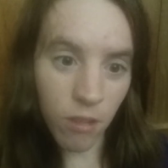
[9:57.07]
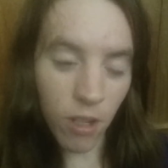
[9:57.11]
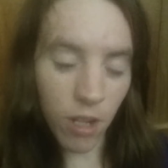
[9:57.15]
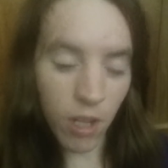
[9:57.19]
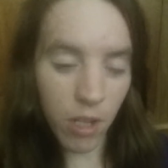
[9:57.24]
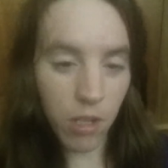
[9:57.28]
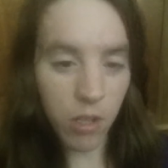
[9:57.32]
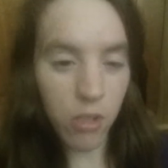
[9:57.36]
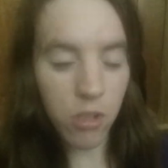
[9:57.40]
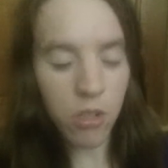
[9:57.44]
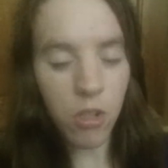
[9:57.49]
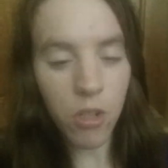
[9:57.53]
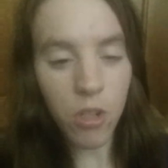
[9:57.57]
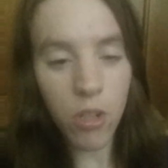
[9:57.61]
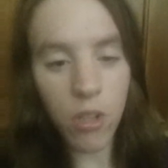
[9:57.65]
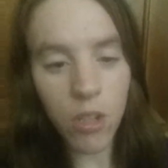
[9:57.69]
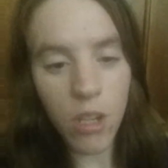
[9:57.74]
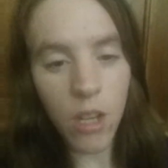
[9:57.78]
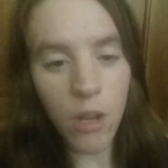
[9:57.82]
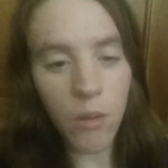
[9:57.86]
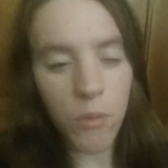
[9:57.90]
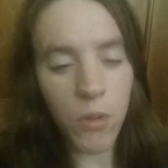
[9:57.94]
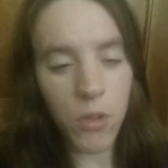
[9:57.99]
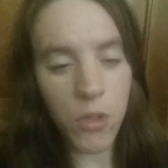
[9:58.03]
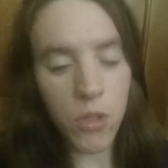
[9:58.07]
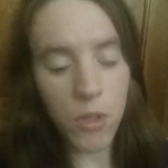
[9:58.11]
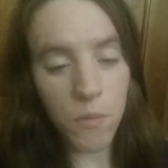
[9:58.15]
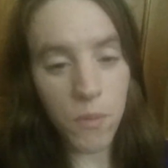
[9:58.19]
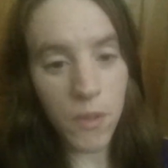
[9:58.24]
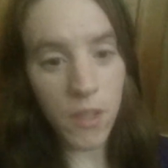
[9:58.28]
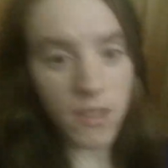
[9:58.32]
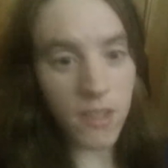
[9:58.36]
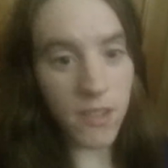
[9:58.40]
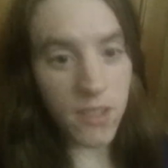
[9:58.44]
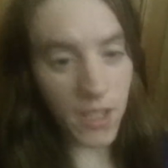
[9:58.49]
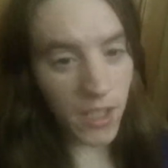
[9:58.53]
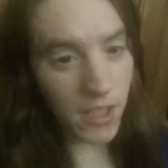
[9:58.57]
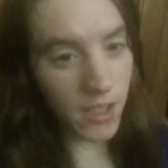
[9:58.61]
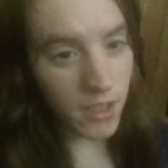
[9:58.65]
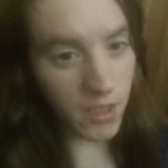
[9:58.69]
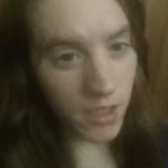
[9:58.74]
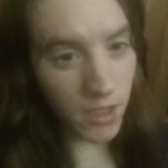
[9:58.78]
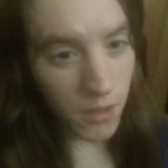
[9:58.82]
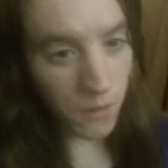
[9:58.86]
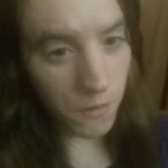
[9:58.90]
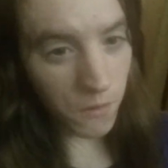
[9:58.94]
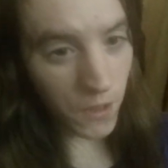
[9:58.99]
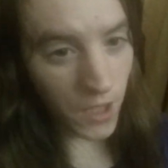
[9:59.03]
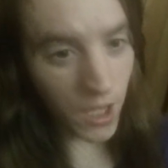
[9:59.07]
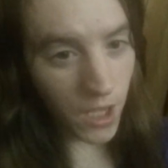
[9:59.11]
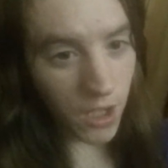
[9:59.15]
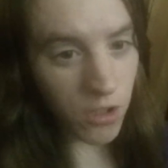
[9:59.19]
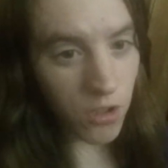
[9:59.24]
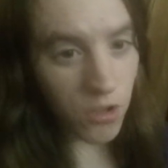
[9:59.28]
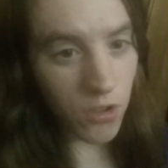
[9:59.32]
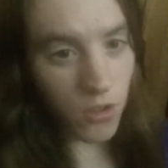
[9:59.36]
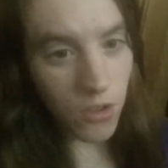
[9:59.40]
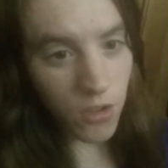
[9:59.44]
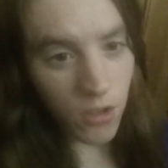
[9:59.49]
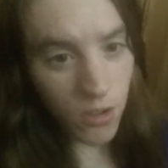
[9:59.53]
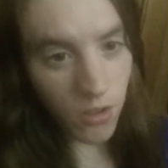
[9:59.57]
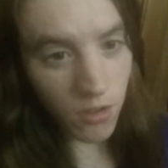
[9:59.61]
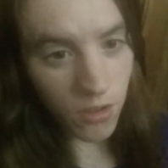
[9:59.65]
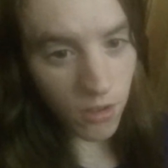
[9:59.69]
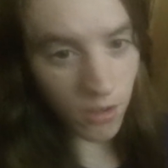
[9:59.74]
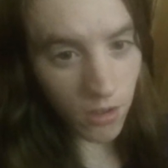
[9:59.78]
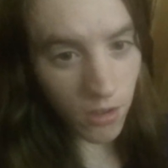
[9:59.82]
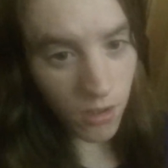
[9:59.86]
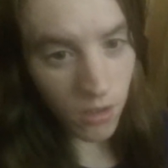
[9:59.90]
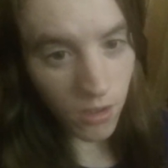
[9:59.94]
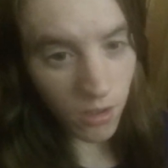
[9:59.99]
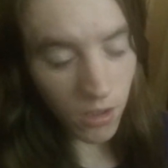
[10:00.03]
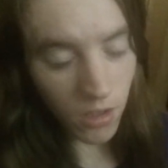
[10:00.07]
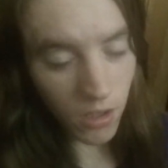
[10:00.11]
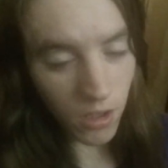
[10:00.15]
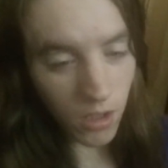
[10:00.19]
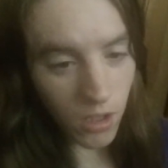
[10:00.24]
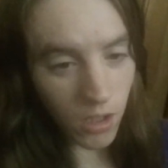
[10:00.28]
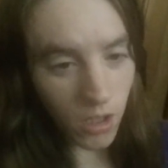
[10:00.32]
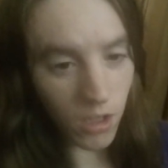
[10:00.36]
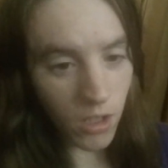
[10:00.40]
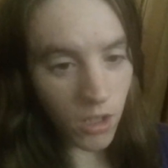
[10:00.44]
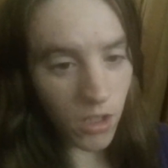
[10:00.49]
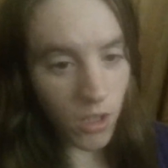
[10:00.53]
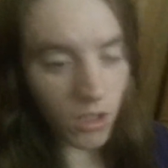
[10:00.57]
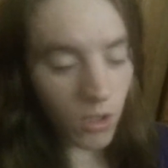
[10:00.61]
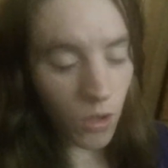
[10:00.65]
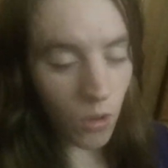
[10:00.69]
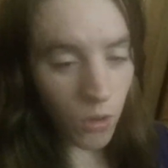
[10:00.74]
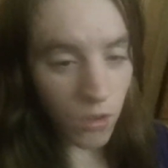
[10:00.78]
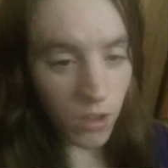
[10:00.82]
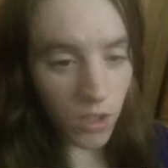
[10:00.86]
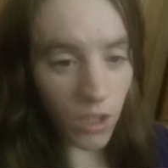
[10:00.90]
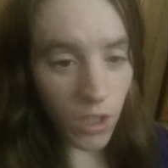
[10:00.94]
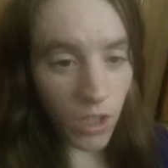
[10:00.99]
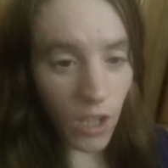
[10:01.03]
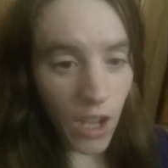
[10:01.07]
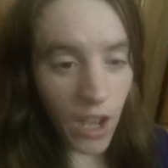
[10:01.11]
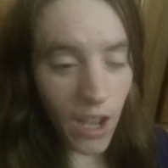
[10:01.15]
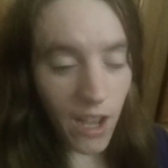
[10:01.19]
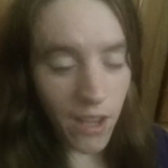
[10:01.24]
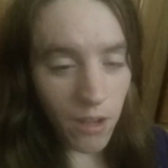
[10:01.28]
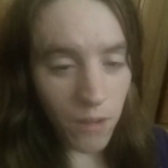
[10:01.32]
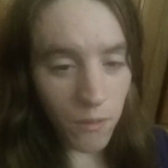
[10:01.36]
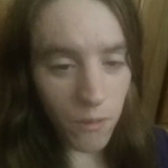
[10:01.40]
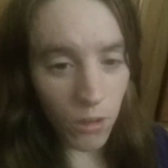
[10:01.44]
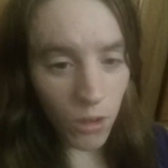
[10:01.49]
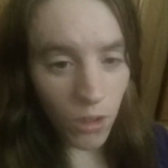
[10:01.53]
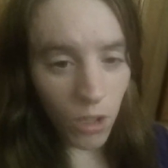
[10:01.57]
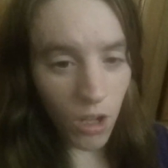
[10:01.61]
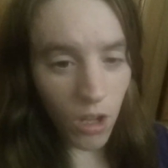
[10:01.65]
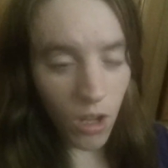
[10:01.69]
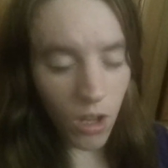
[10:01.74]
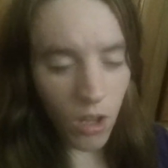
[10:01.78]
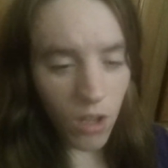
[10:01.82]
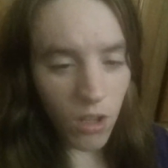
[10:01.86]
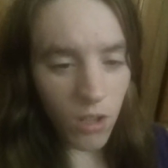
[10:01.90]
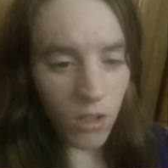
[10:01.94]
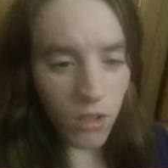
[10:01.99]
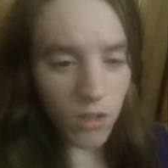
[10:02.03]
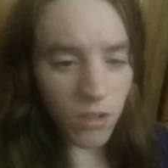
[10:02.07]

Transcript: Are you sure you're not worshiping Satan in the flesh? Or the God of law?